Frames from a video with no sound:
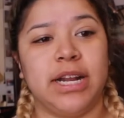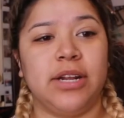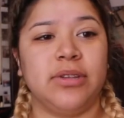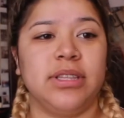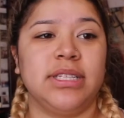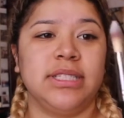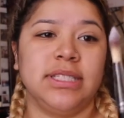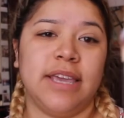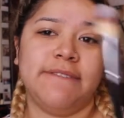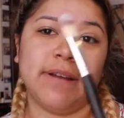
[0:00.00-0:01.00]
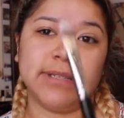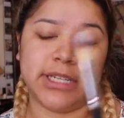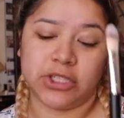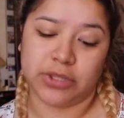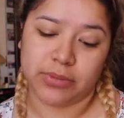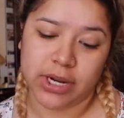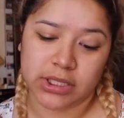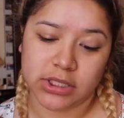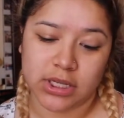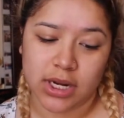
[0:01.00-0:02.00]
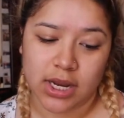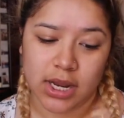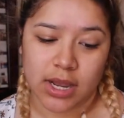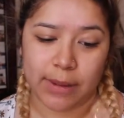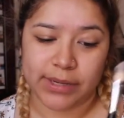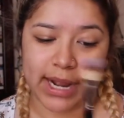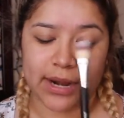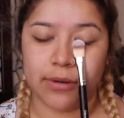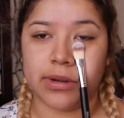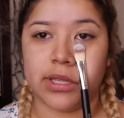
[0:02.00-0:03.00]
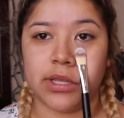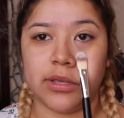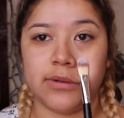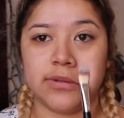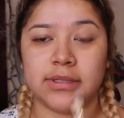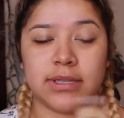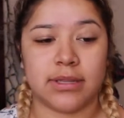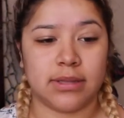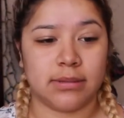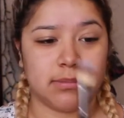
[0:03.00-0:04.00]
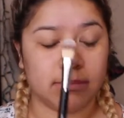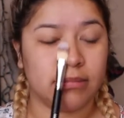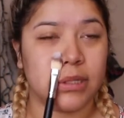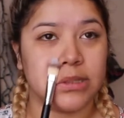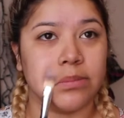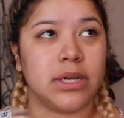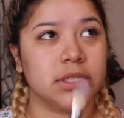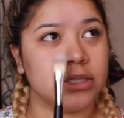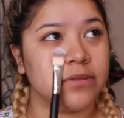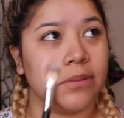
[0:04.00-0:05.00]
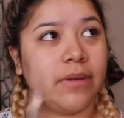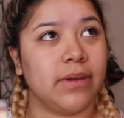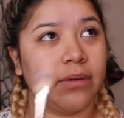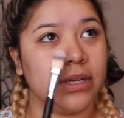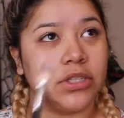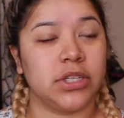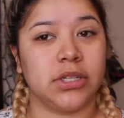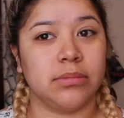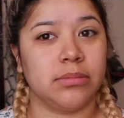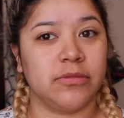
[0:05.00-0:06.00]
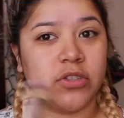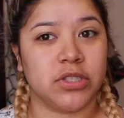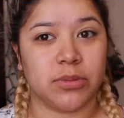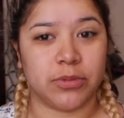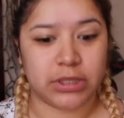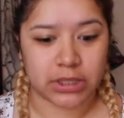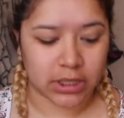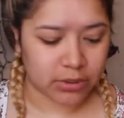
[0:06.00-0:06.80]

And I know this is a foundation brush, but I don't really use these brushes for my foundation for some reason.